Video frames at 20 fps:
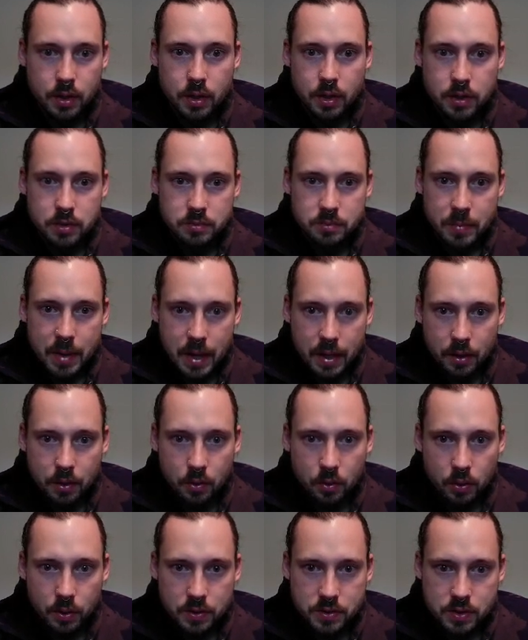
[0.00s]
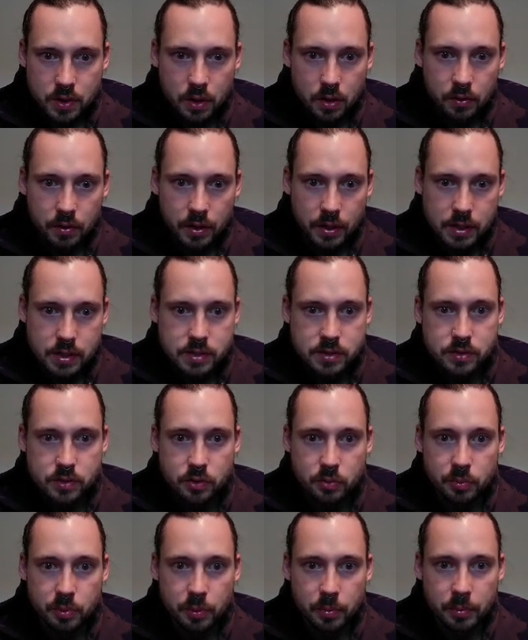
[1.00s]
Megahorn's already
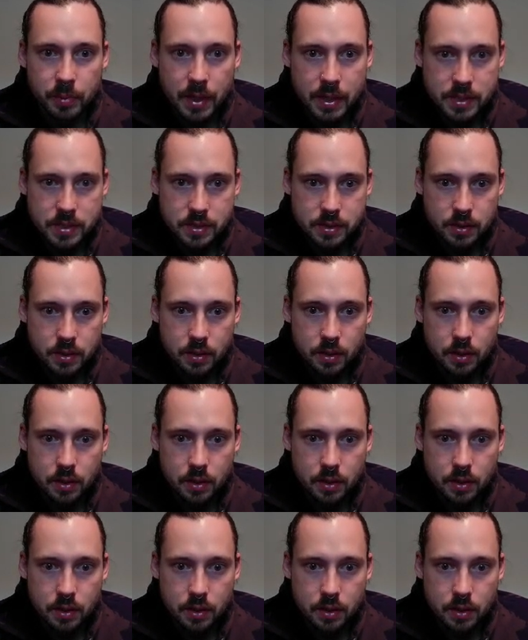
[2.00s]
super busted.